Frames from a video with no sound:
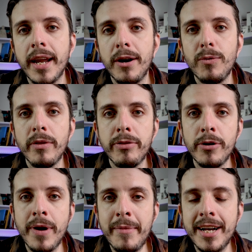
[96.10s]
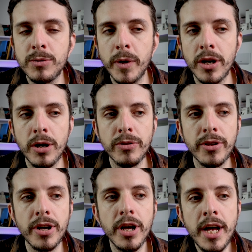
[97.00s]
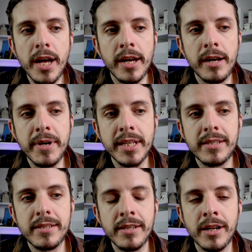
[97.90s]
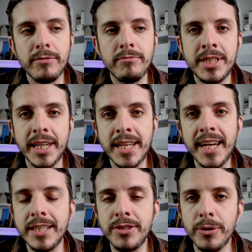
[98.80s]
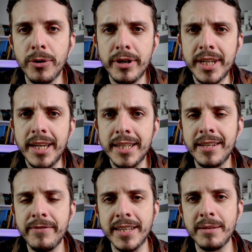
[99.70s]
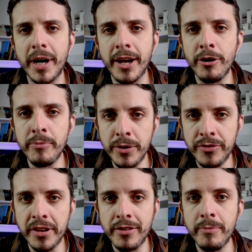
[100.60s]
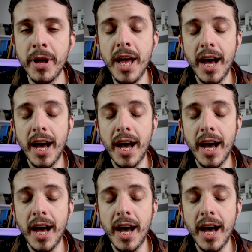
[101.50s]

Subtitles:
Now, through MS, we know that it's dictated to, or it's affected by our immune system,